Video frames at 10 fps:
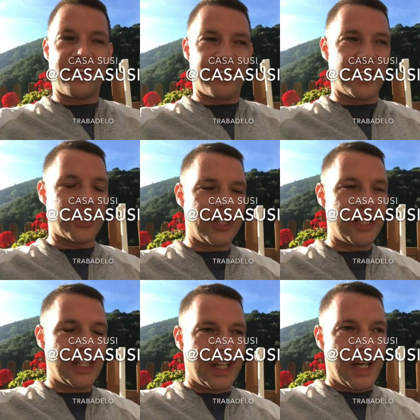very, very good.
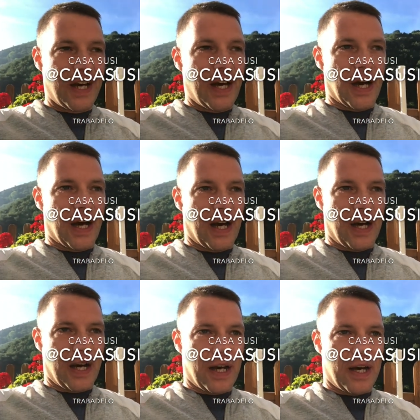
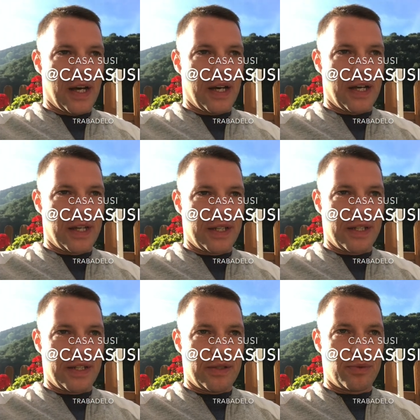
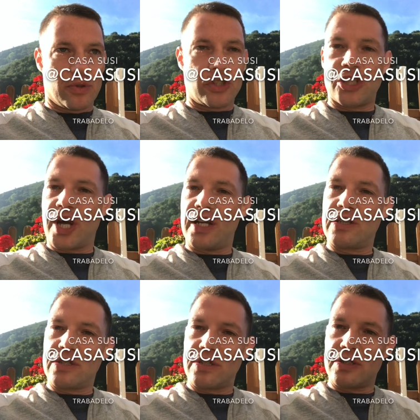And we all shared
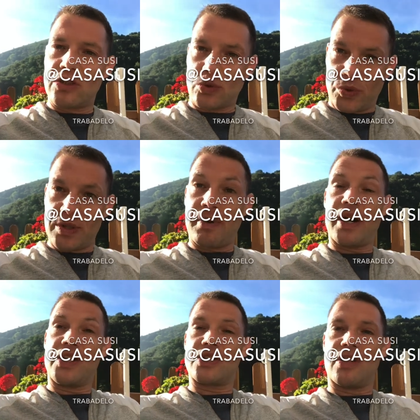stories
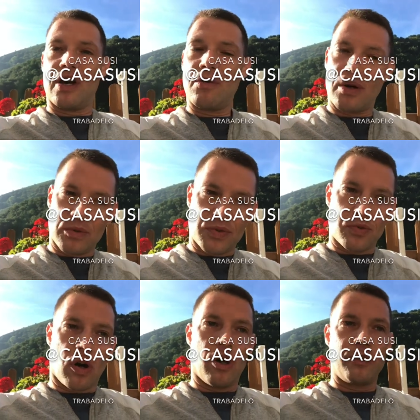about each other, where we're
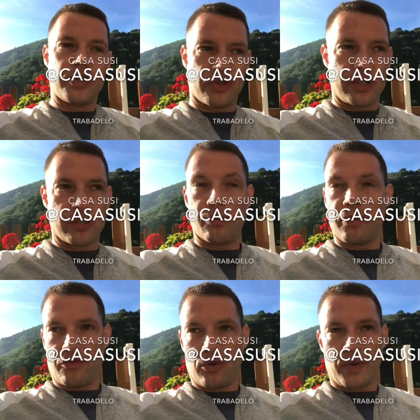from, introduced each other
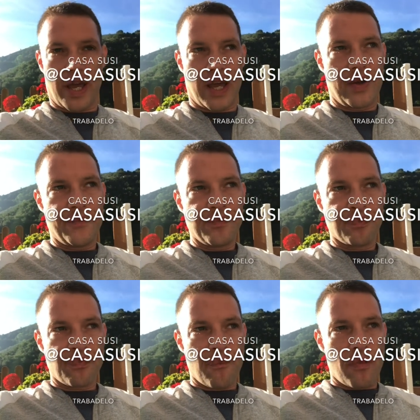before we ate.
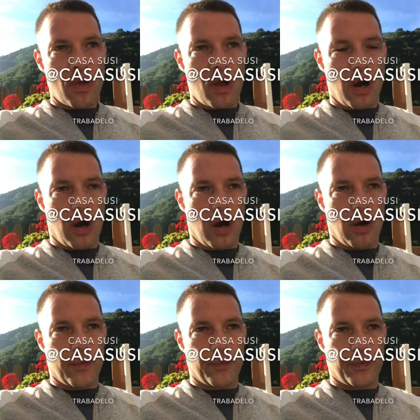
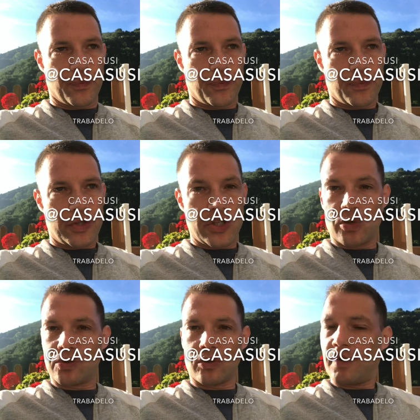Um, she
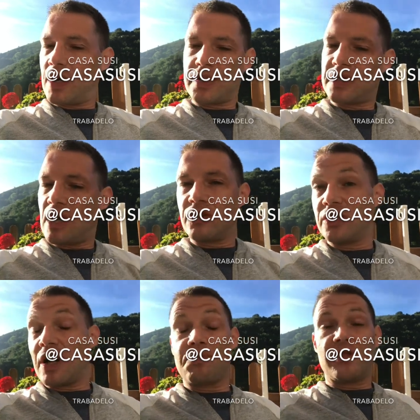told us all about herself.
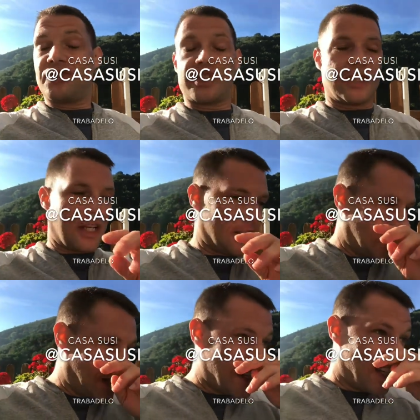She's absolutely
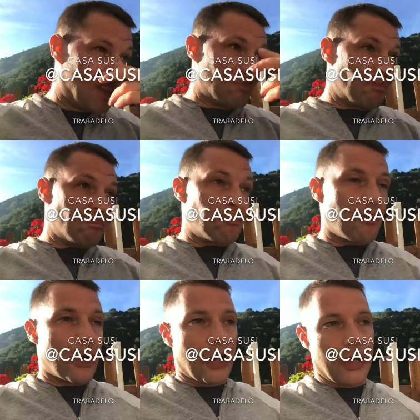fascinating lady.
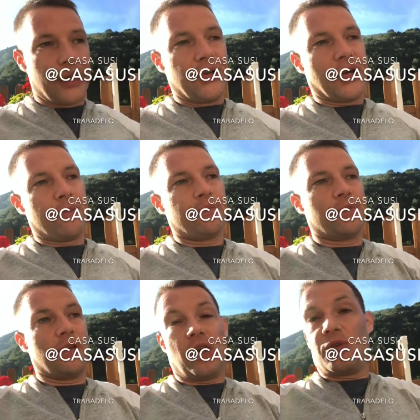And um,
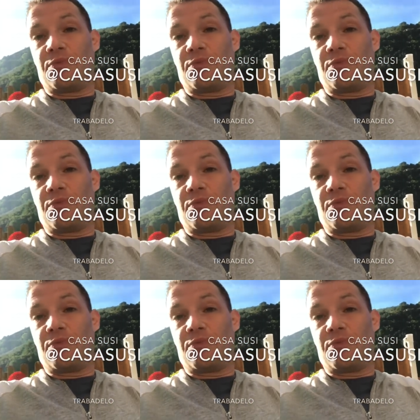yeah, it was